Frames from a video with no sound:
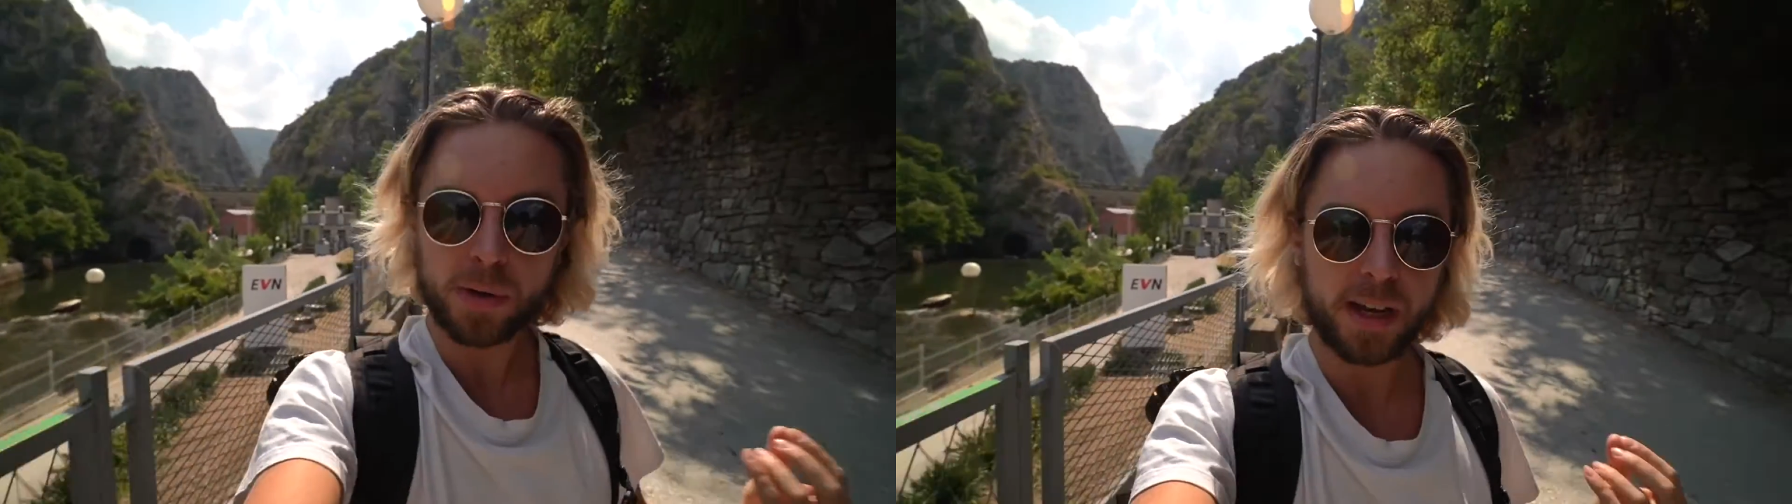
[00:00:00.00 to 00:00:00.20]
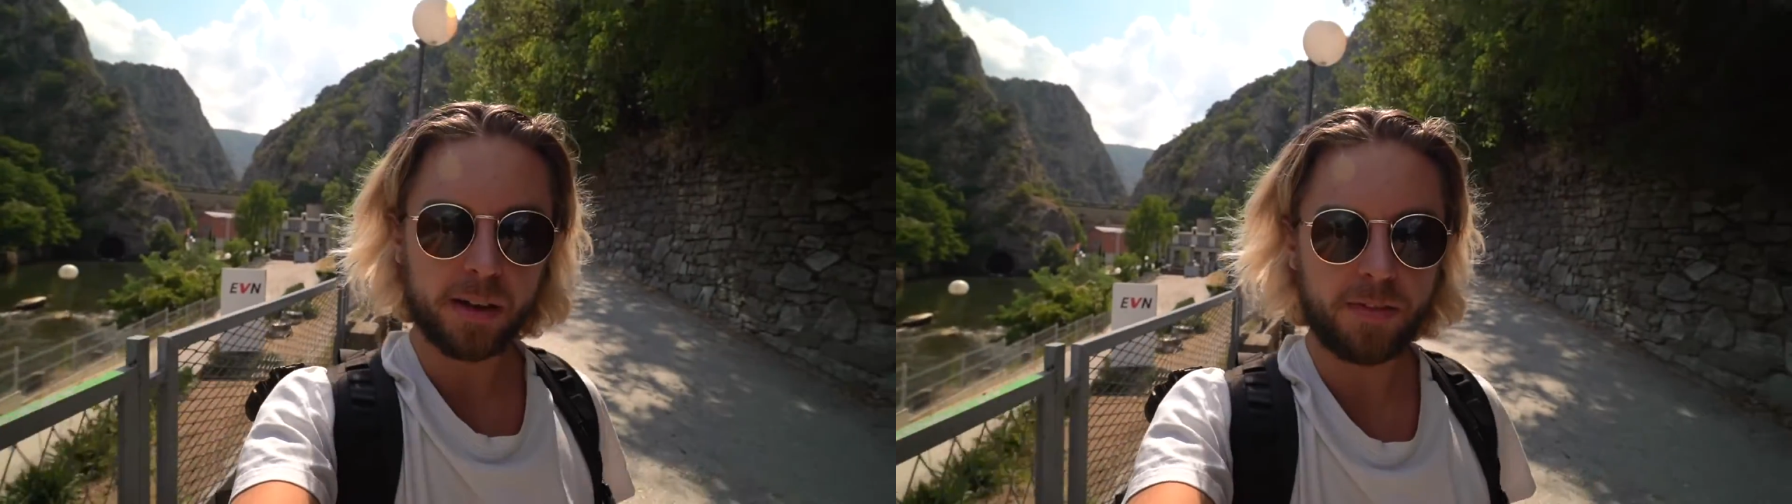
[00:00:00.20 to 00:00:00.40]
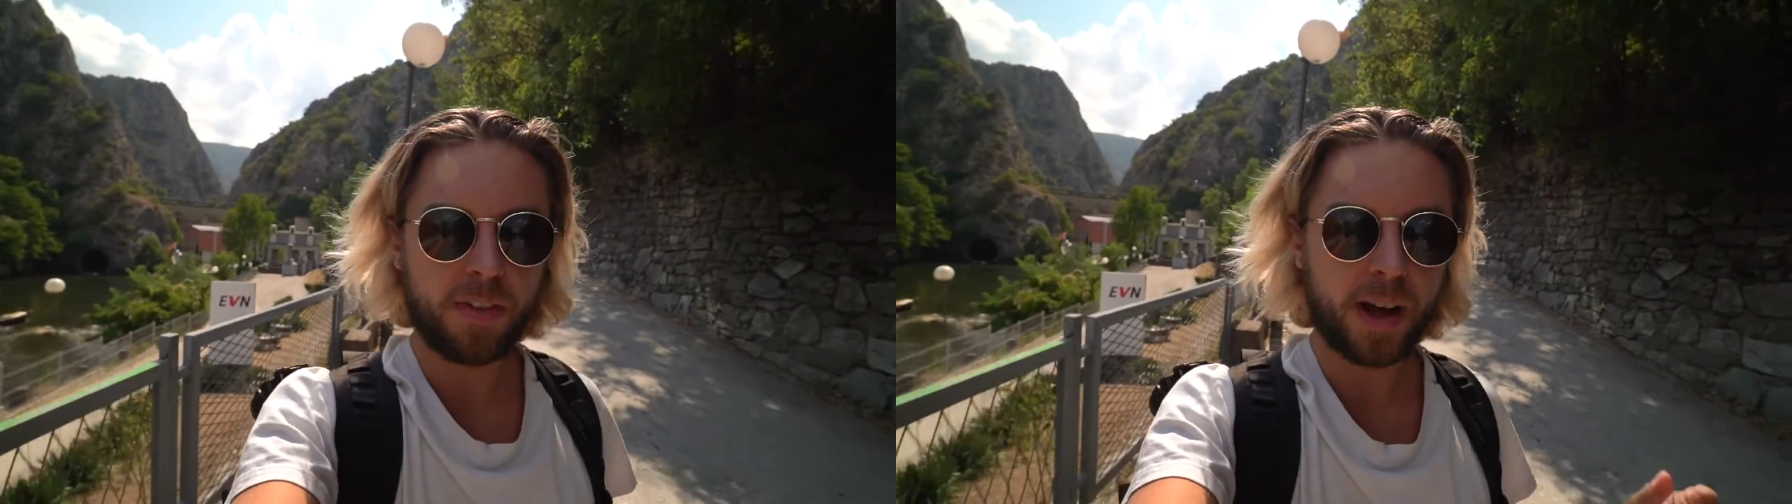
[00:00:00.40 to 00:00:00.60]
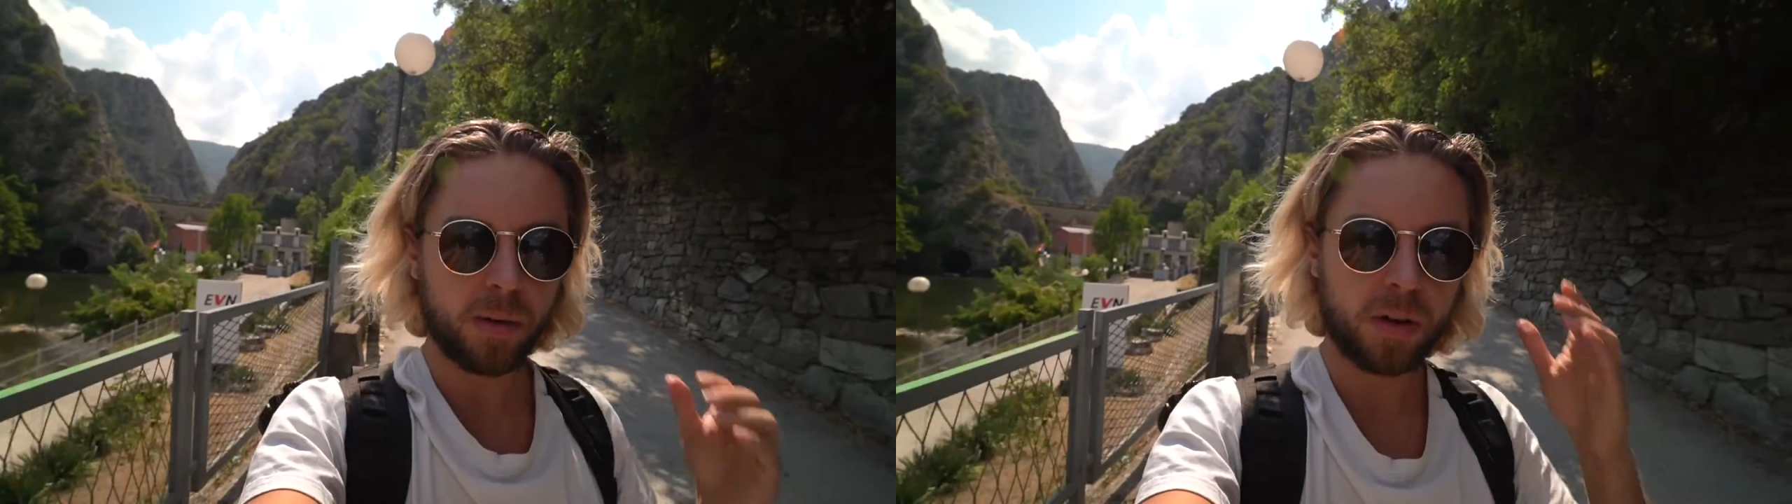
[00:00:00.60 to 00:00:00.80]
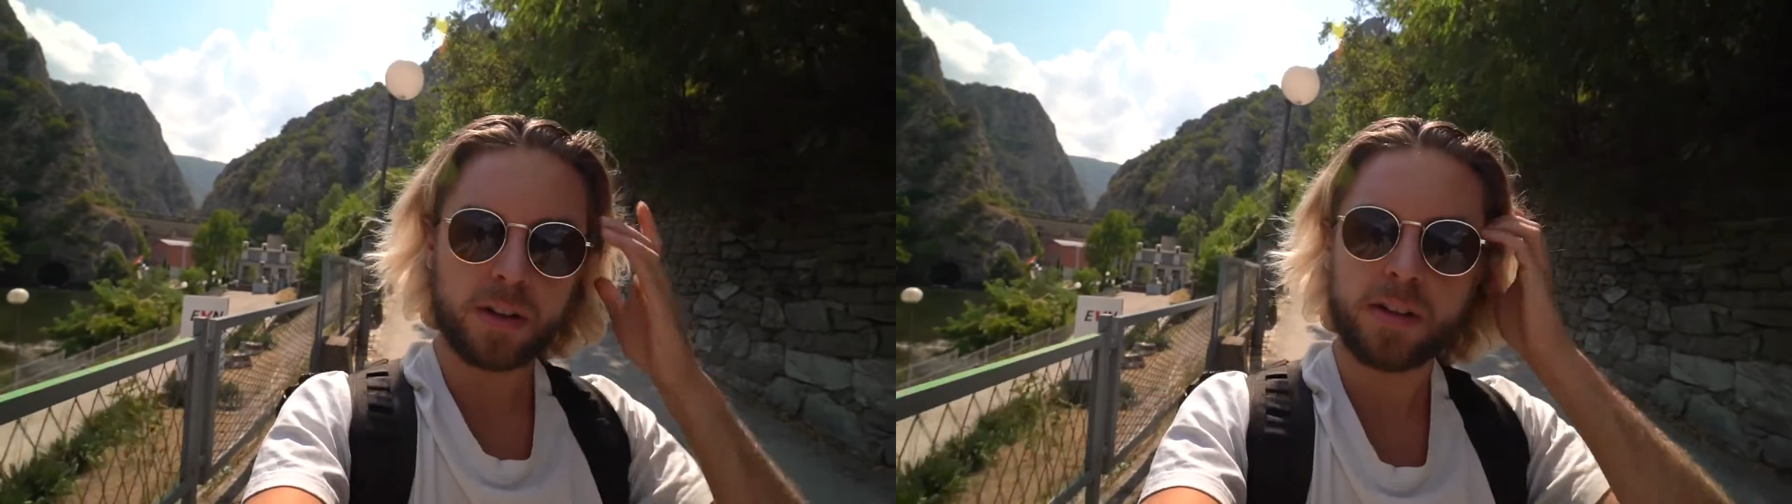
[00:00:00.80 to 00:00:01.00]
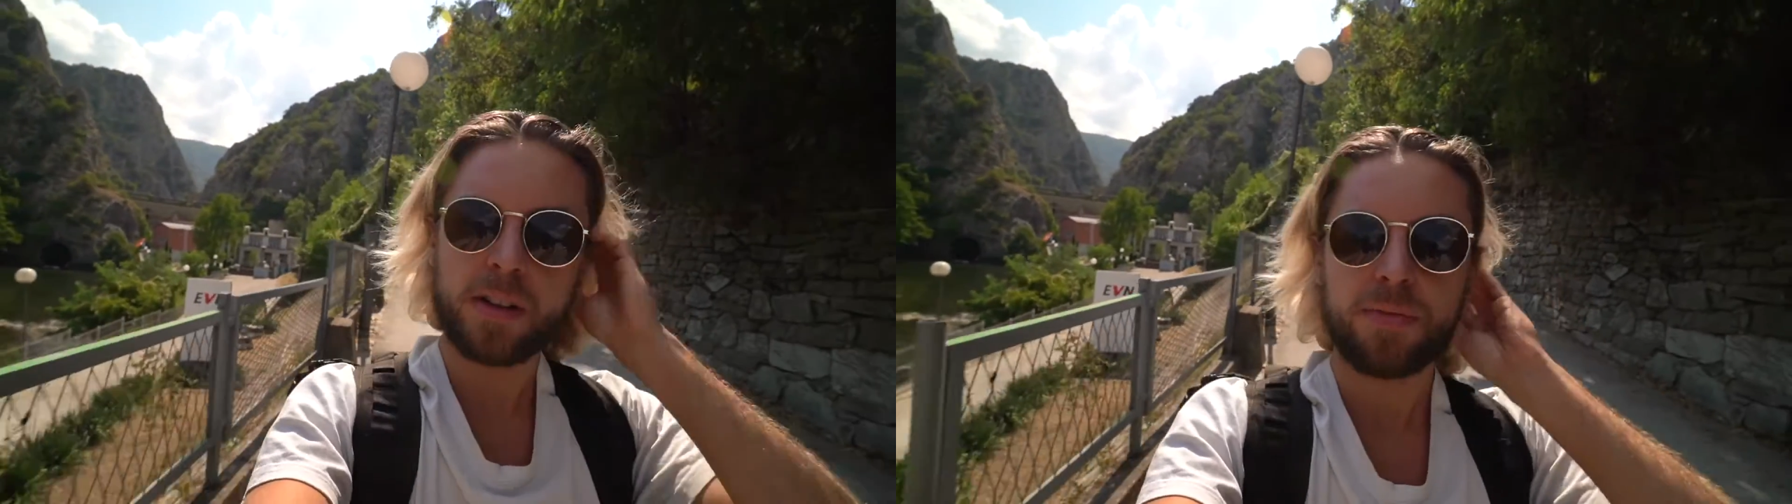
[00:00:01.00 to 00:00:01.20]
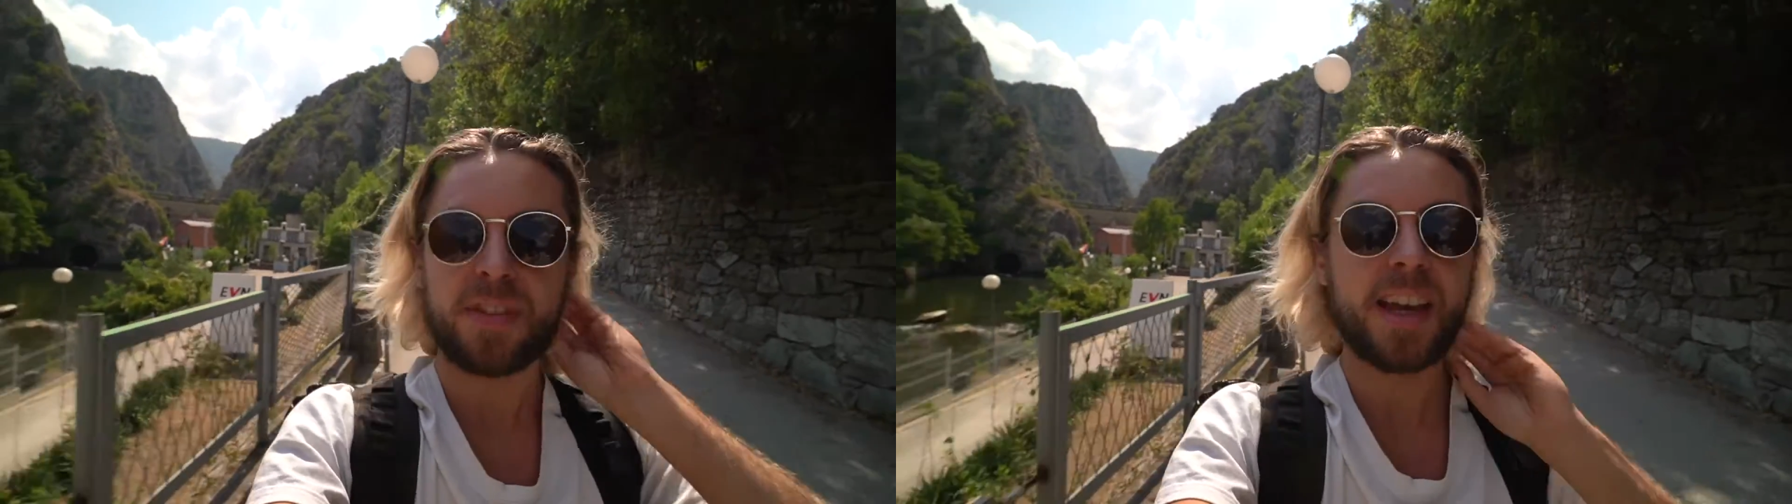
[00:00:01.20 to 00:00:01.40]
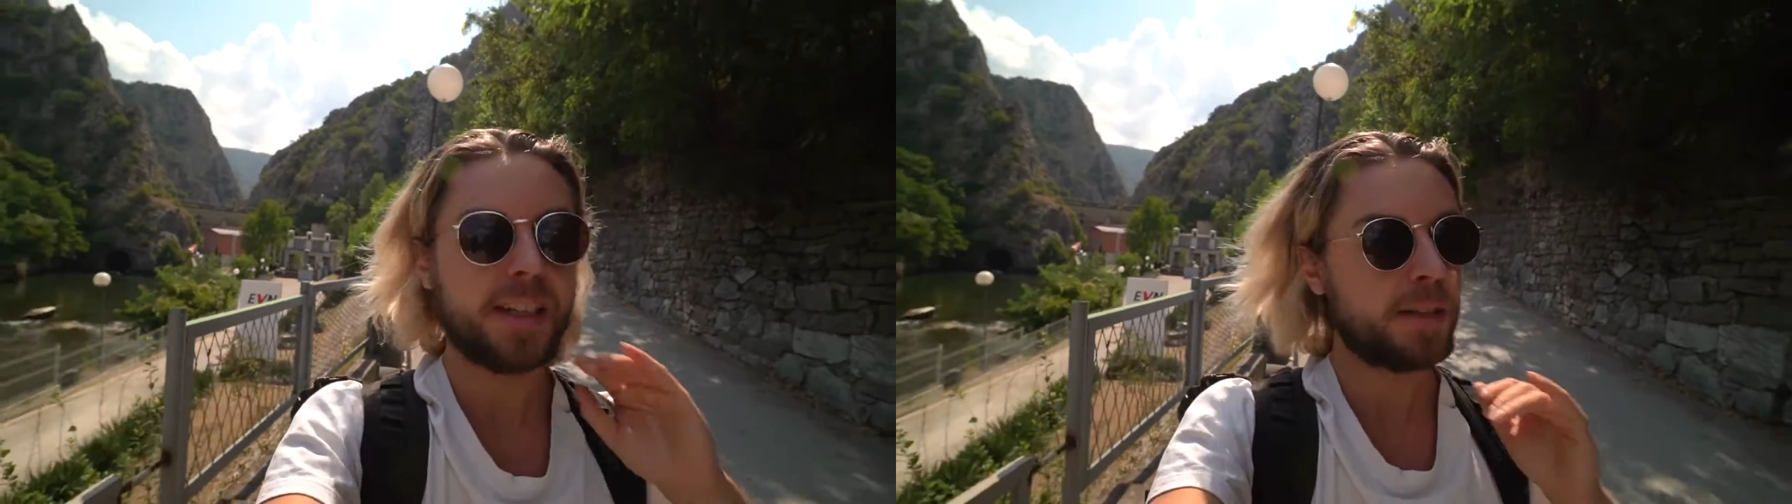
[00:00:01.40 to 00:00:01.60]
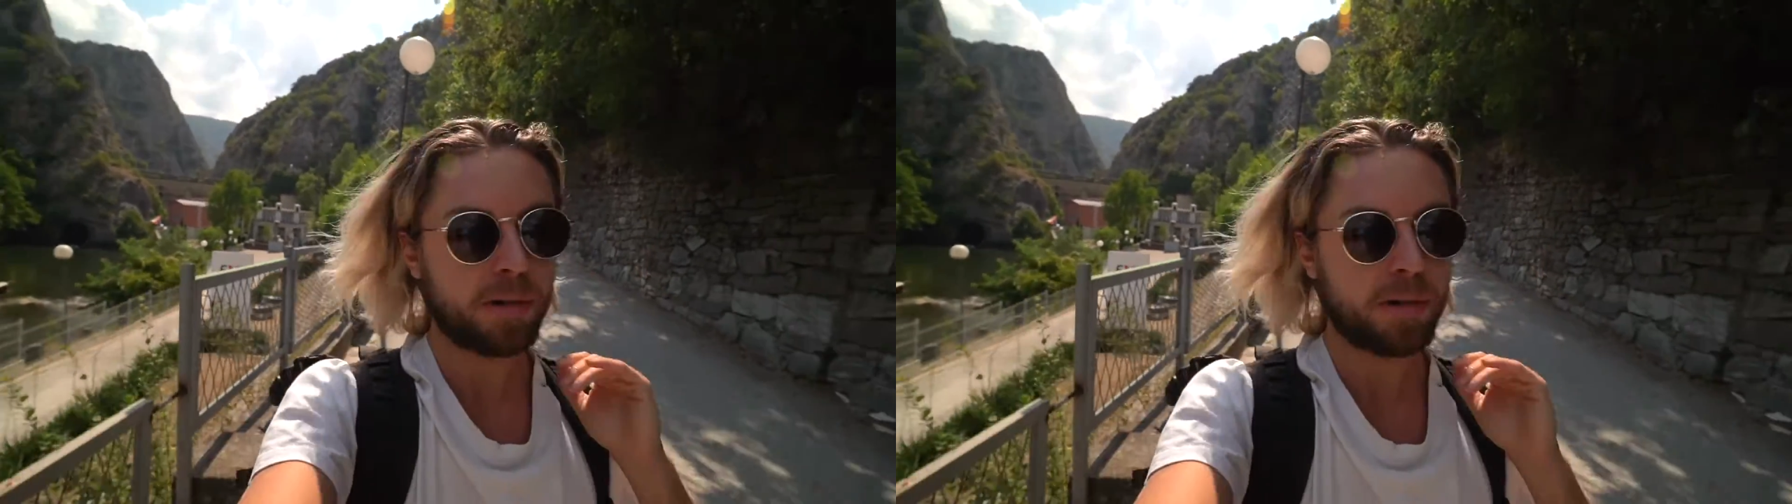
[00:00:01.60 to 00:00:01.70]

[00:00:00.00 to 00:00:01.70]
It's